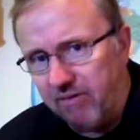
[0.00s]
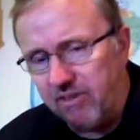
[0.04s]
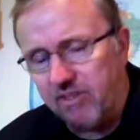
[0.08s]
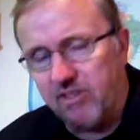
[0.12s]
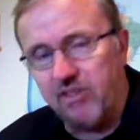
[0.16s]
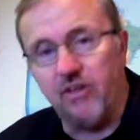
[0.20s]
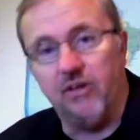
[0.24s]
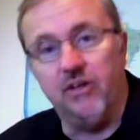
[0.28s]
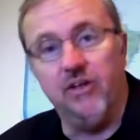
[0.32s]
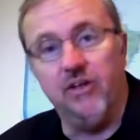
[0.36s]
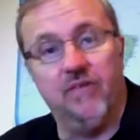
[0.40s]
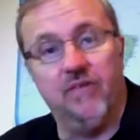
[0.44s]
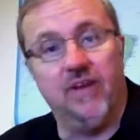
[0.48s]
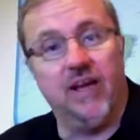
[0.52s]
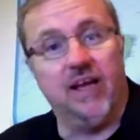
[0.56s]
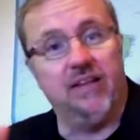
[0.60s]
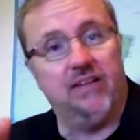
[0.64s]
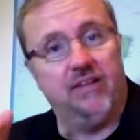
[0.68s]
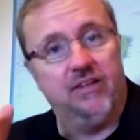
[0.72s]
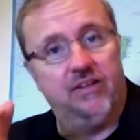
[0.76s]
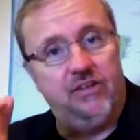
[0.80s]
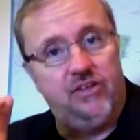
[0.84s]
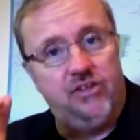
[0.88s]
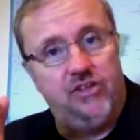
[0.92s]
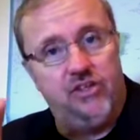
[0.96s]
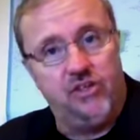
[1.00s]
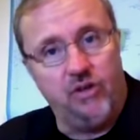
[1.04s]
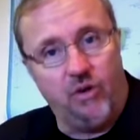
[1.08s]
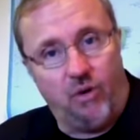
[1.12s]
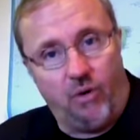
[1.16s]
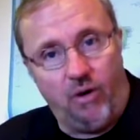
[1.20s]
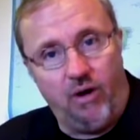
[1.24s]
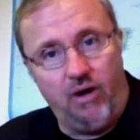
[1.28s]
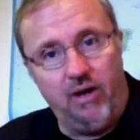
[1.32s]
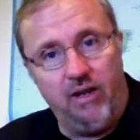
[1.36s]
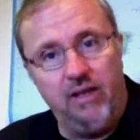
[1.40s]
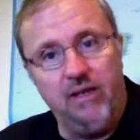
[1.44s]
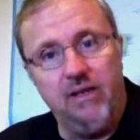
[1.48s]
So got the
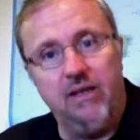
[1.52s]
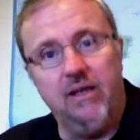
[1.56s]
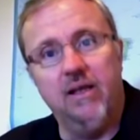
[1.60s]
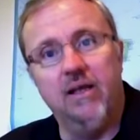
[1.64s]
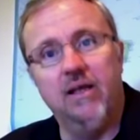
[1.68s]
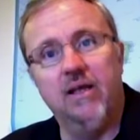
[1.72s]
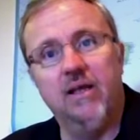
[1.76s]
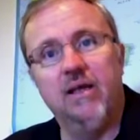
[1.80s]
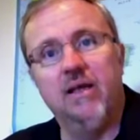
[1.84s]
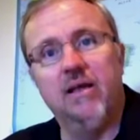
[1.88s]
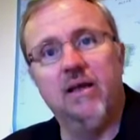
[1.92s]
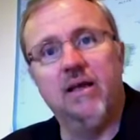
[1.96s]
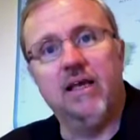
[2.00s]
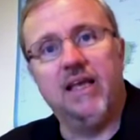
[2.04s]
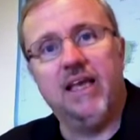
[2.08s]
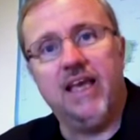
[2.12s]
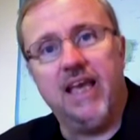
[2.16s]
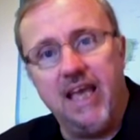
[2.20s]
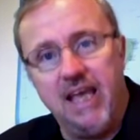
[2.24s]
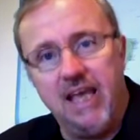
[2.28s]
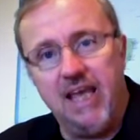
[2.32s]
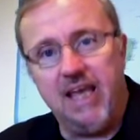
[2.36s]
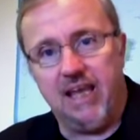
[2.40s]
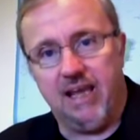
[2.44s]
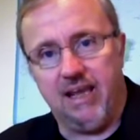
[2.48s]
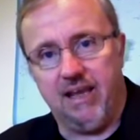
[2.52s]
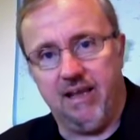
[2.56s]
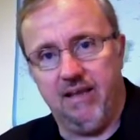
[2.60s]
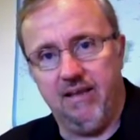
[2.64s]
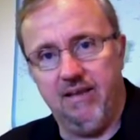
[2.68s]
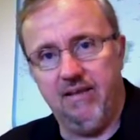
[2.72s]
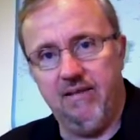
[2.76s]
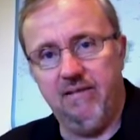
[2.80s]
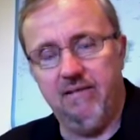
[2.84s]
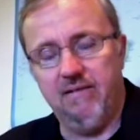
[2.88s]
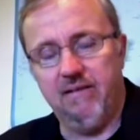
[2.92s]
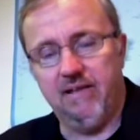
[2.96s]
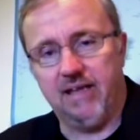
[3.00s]
Jordan king,
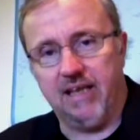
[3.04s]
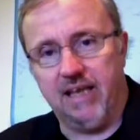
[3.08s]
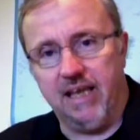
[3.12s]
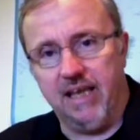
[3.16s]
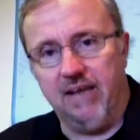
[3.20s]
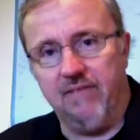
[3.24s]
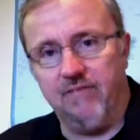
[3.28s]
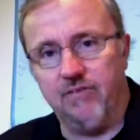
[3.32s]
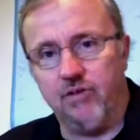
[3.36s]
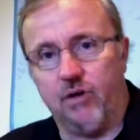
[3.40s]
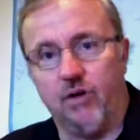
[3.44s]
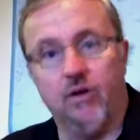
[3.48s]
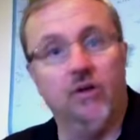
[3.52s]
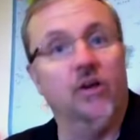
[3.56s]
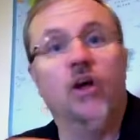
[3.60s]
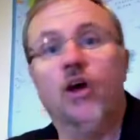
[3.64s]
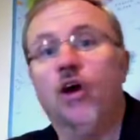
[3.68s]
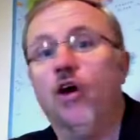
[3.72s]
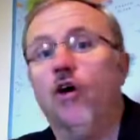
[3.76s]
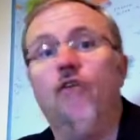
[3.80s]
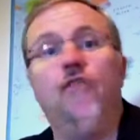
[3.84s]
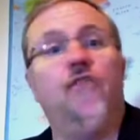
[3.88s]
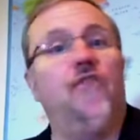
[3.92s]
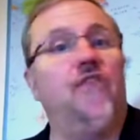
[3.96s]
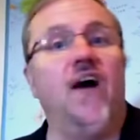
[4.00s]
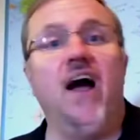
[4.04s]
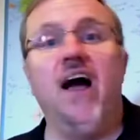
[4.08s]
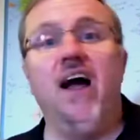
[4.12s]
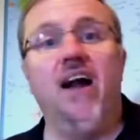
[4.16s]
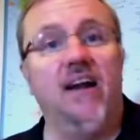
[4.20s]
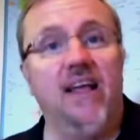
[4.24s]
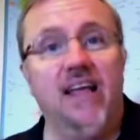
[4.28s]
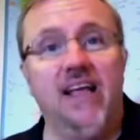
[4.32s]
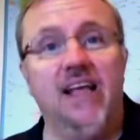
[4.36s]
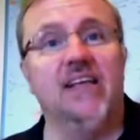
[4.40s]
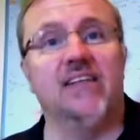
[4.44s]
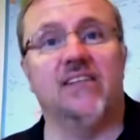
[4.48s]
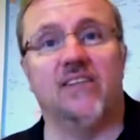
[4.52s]
the king of Jordan, who
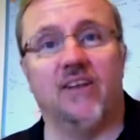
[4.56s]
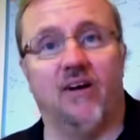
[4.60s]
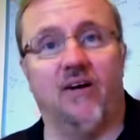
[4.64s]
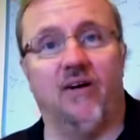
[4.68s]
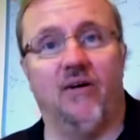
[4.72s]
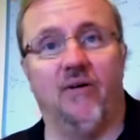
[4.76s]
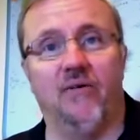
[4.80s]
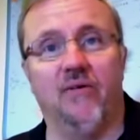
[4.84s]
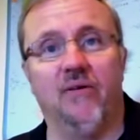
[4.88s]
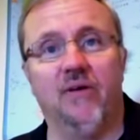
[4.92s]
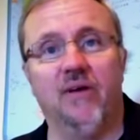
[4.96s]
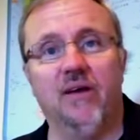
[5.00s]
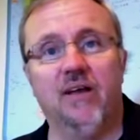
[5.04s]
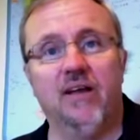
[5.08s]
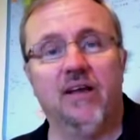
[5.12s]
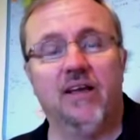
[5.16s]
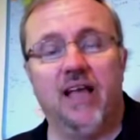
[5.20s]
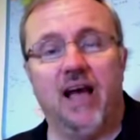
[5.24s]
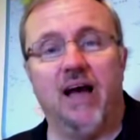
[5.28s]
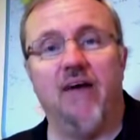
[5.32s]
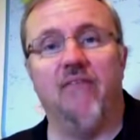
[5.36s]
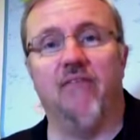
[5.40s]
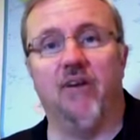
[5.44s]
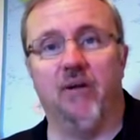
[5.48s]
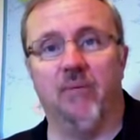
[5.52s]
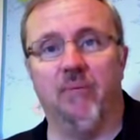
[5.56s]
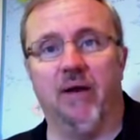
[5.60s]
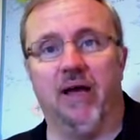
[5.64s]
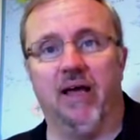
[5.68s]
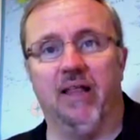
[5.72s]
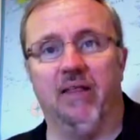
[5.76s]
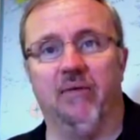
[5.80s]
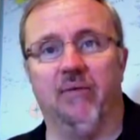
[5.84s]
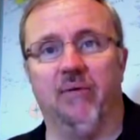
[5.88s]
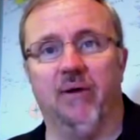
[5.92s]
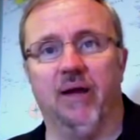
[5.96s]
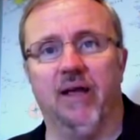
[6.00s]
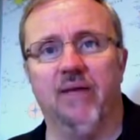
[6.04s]
fired his whole government, by
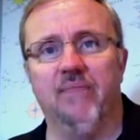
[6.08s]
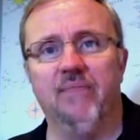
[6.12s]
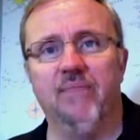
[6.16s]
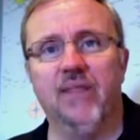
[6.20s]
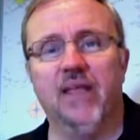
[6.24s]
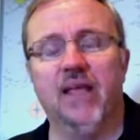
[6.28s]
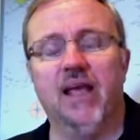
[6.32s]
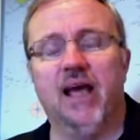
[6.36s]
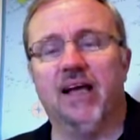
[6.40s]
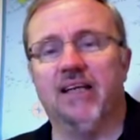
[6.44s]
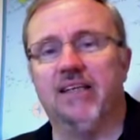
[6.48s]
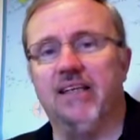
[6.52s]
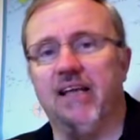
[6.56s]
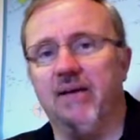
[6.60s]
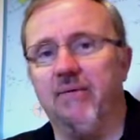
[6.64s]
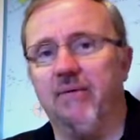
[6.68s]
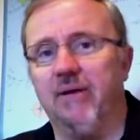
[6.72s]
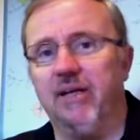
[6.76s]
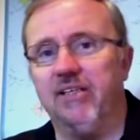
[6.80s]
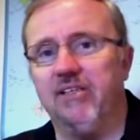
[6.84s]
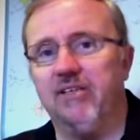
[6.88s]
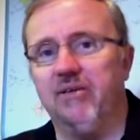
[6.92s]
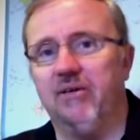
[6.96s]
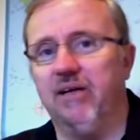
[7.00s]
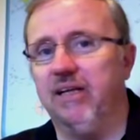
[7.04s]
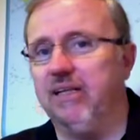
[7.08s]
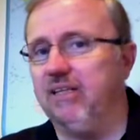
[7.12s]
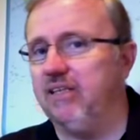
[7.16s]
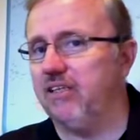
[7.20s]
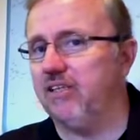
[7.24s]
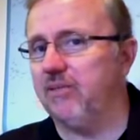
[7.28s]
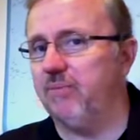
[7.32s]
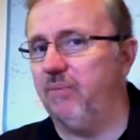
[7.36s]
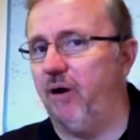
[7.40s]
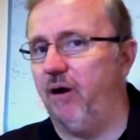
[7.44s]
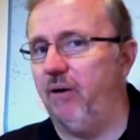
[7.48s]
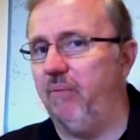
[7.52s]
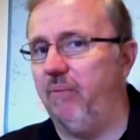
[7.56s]
the way. I tell you what he's doing. He's a
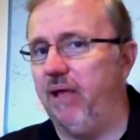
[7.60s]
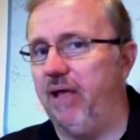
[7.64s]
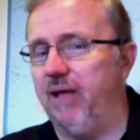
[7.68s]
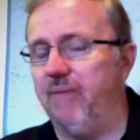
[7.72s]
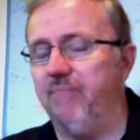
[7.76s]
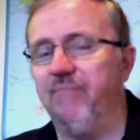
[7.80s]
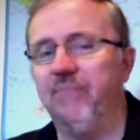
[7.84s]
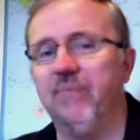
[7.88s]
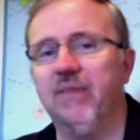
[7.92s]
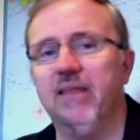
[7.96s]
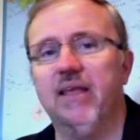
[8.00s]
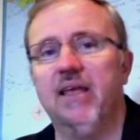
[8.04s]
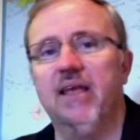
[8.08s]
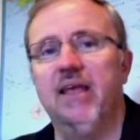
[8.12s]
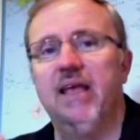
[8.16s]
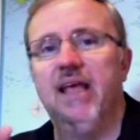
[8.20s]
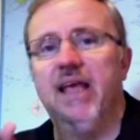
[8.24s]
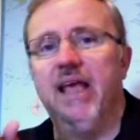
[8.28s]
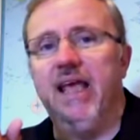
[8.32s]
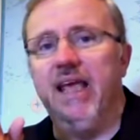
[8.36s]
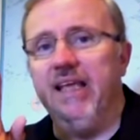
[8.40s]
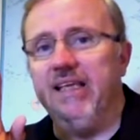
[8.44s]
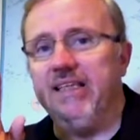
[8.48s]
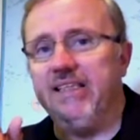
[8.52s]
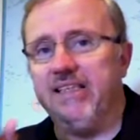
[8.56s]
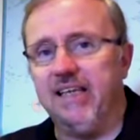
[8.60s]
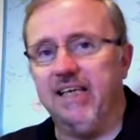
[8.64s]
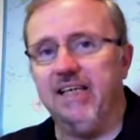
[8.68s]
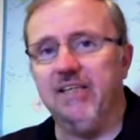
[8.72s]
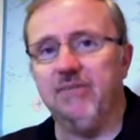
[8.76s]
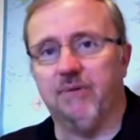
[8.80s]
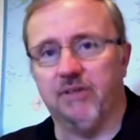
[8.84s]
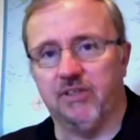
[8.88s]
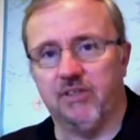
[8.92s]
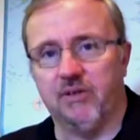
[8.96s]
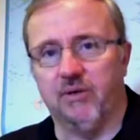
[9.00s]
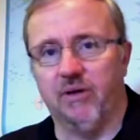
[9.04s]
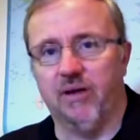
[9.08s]
smart man. He sees
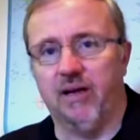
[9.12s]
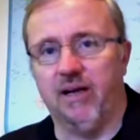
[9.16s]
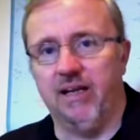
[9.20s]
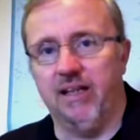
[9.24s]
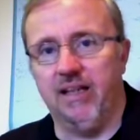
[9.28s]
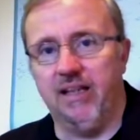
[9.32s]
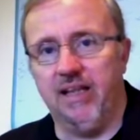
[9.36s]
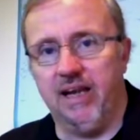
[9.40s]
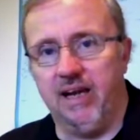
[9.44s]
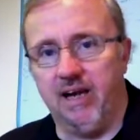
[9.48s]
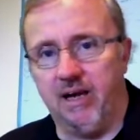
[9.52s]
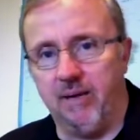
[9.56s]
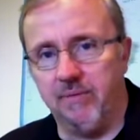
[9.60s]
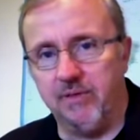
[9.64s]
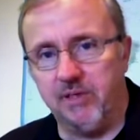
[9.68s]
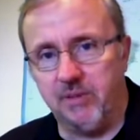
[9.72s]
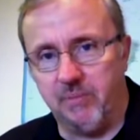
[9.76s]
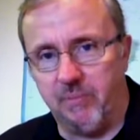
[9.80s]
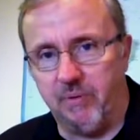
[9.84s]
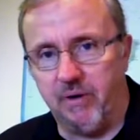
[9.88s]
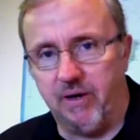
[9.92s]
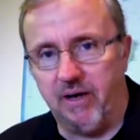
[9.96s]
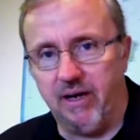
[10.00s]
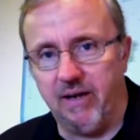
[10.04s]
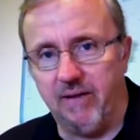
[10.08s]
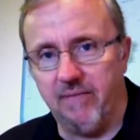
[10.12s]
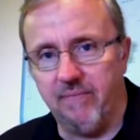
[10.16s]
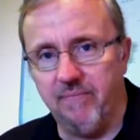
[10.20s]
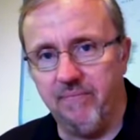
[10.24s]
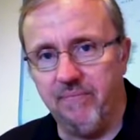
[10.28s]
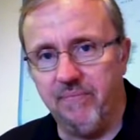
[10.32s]
what's going on in the Arab Spring.